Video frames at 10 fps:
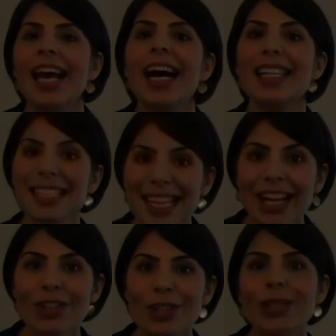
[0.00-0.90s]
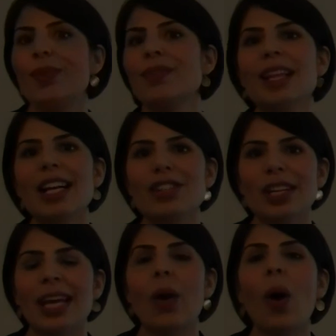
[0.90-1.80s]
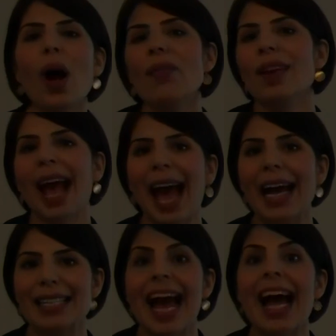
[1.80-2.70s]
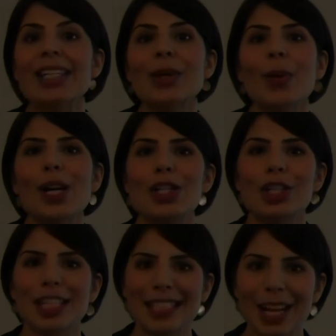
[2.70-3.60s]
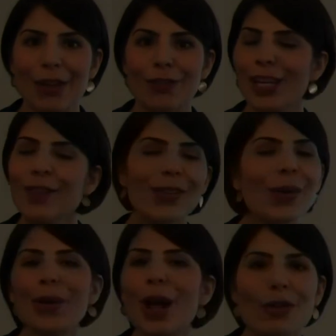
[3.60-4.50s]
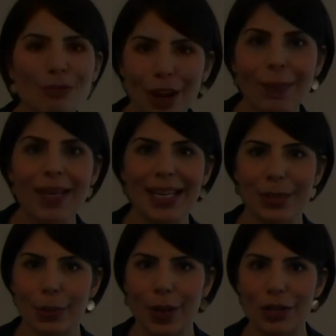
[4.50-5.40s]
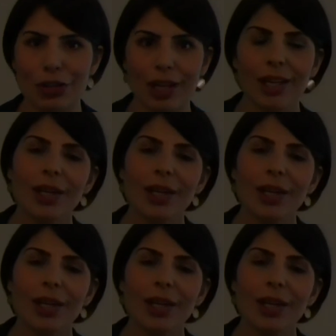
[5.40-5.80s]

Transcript: Essentially, reflection can often act as a question itself, even though you're not framing it as a question.